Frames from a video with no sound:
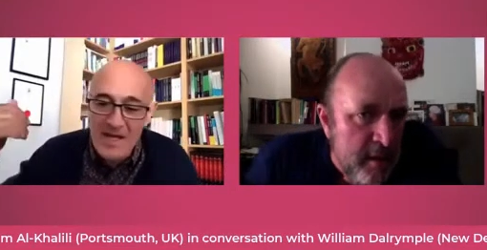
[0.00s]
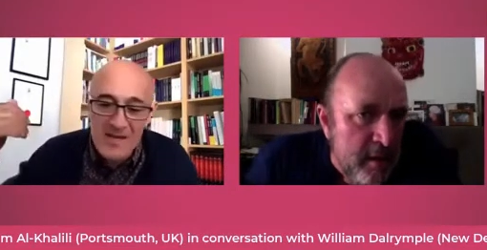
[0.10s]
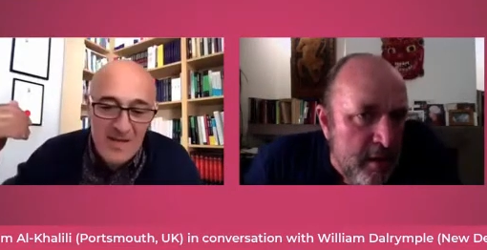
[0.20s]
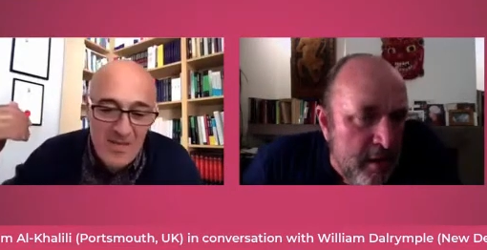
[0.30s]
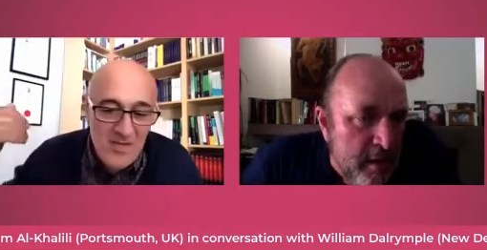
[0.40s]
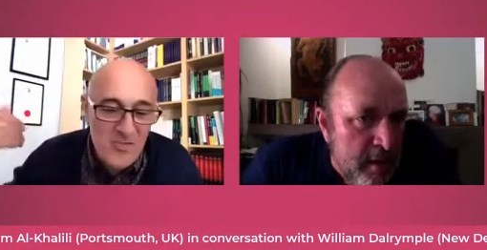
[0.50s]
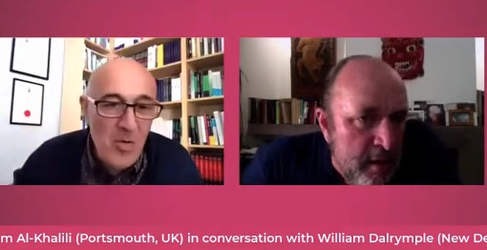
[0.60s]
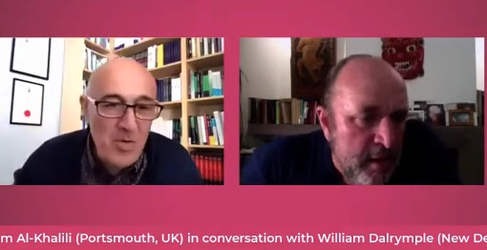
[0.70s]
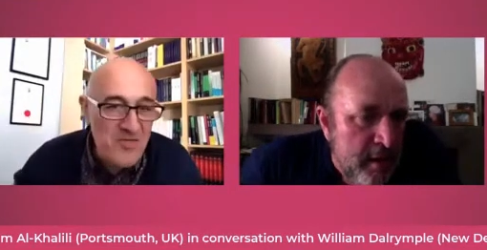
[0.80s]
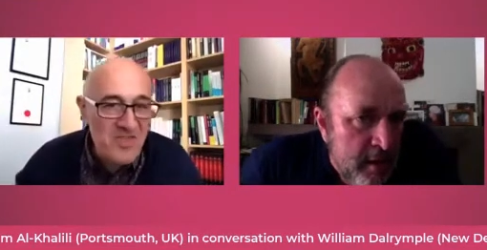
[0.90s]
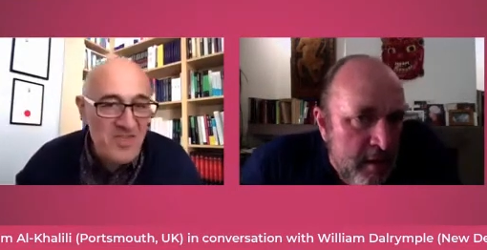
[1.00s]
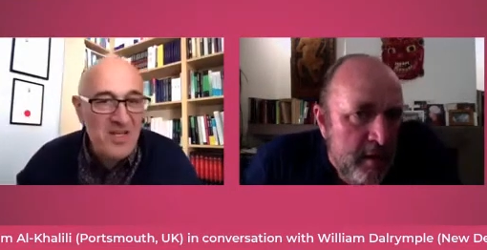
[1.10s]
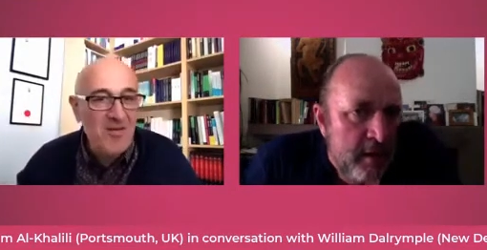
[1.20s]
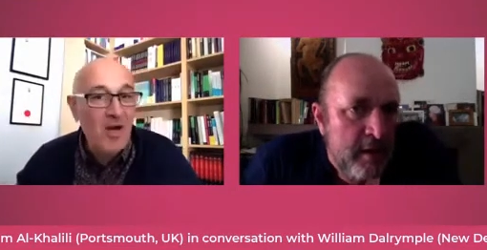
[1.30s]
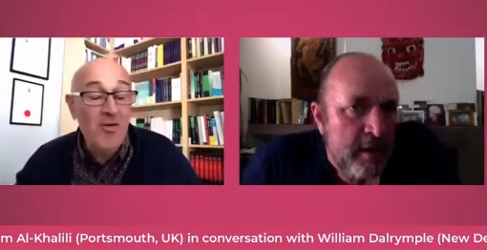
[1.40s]
Speaker 1: and and the role of
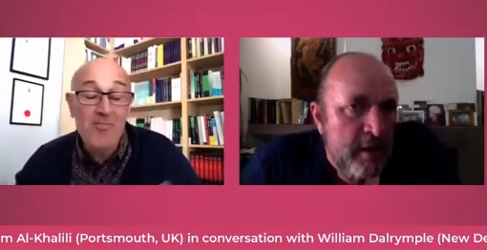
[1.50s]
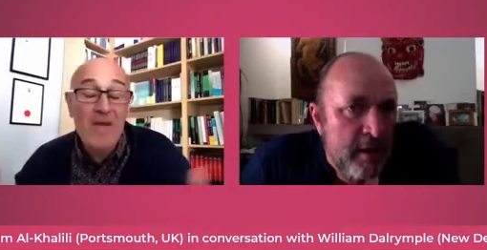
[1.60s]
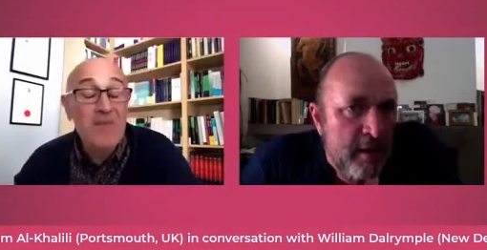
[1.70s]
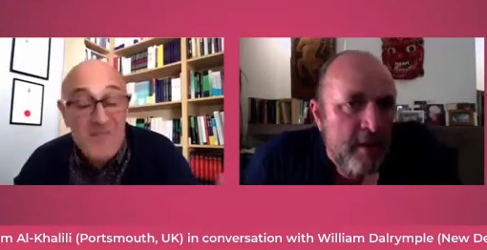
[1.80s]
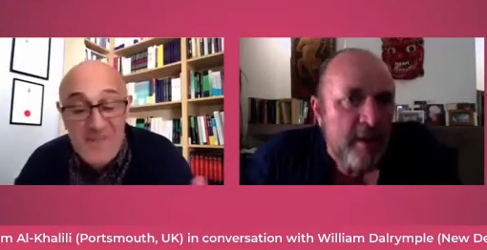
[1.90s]
zero and maybe